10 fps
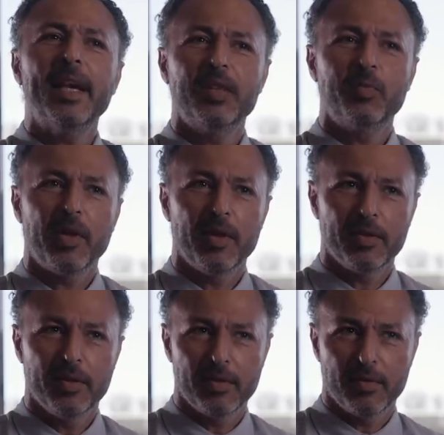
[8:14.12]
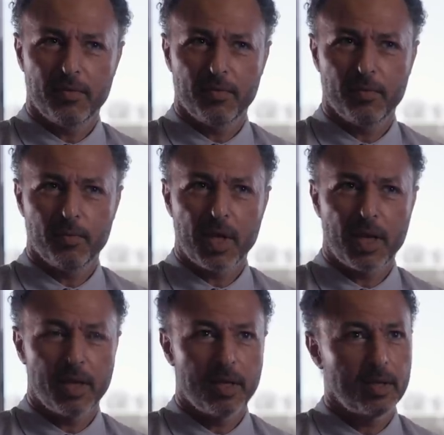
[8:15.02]
experiences of
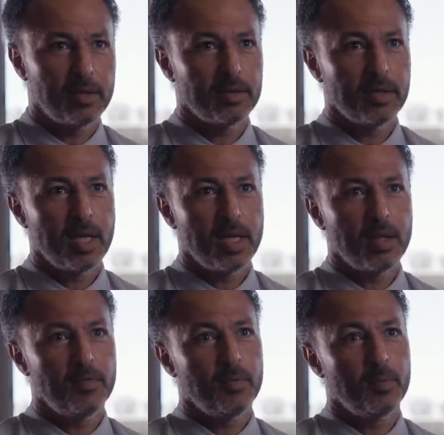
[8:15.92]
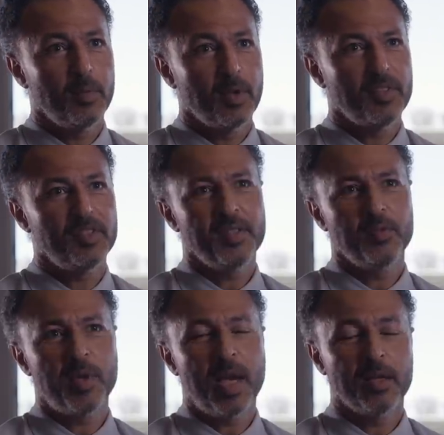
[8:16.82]
a
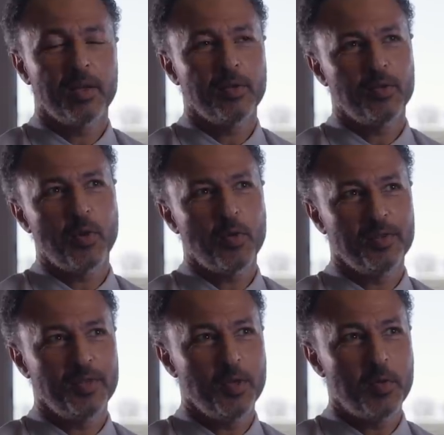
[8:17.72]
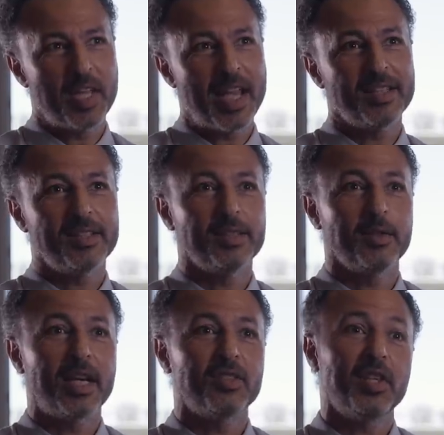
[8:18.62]
season behind closed doors is you get
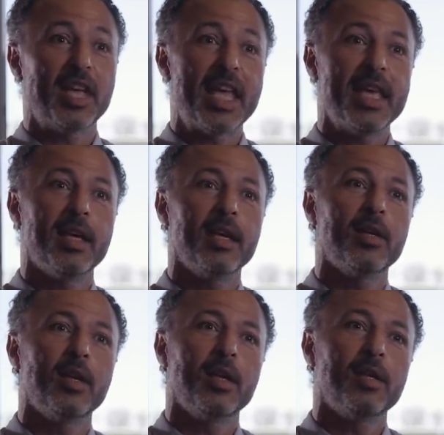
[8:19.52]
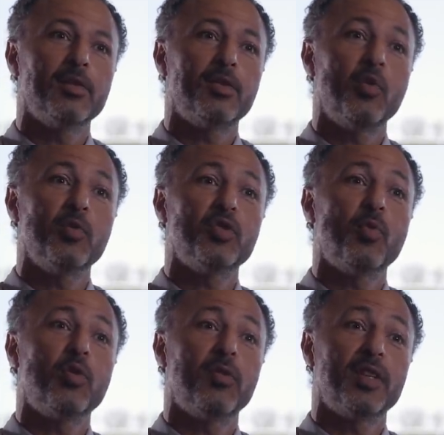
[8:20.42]
to actually hear so much
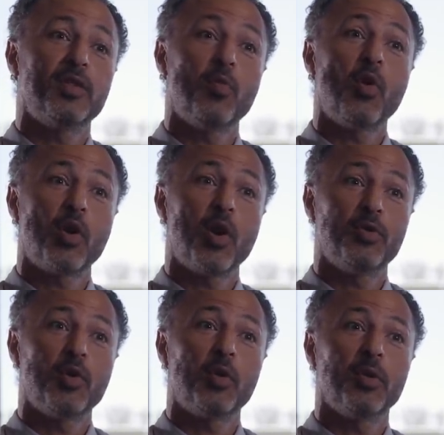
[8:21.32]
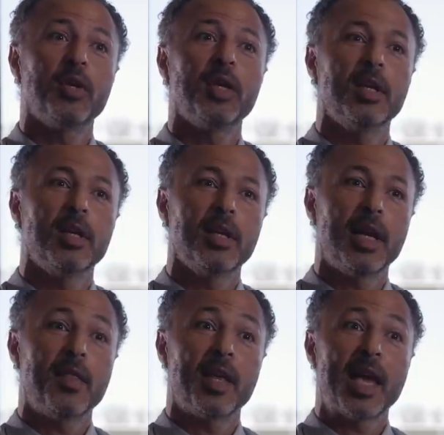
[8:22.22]
more of actually what goes on
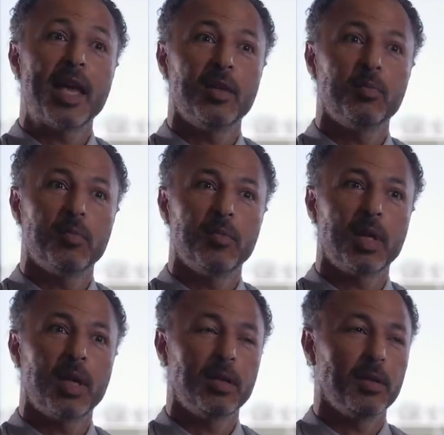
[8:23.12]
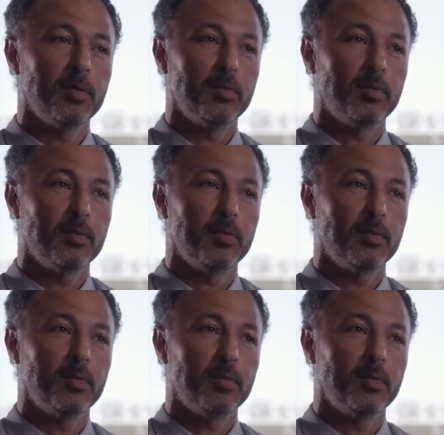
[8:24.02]
in the game. You know,